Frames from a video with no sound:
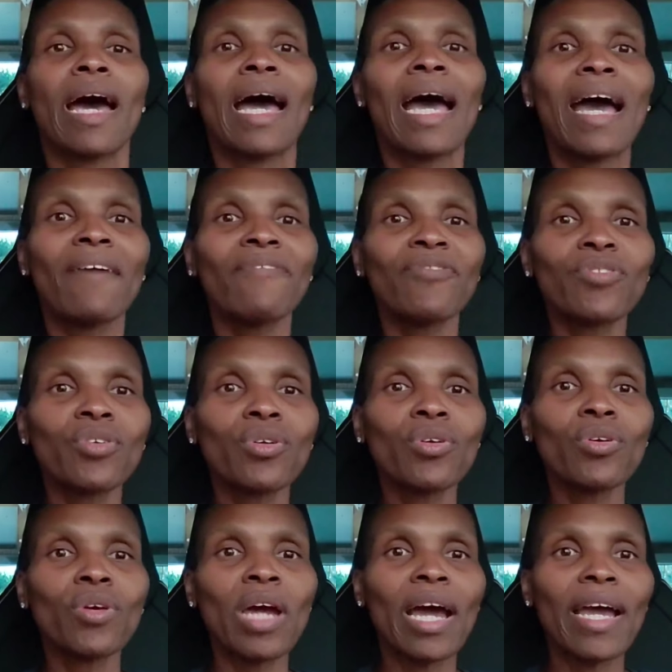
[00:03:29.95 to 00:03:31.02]

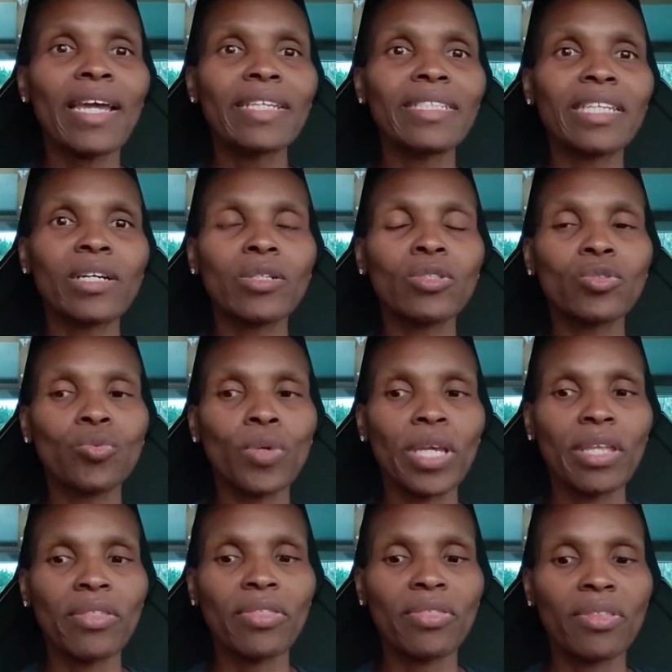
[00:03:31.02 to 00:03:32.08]
After I dealt
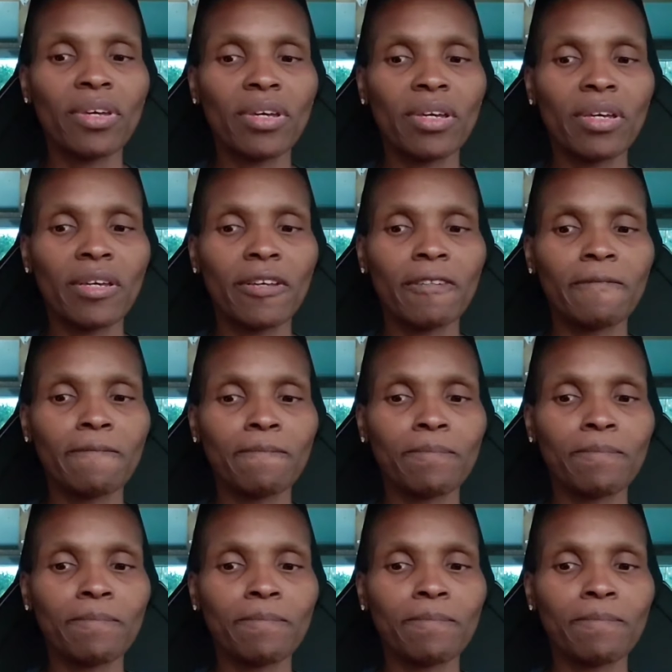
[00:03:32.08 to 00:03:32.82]
with the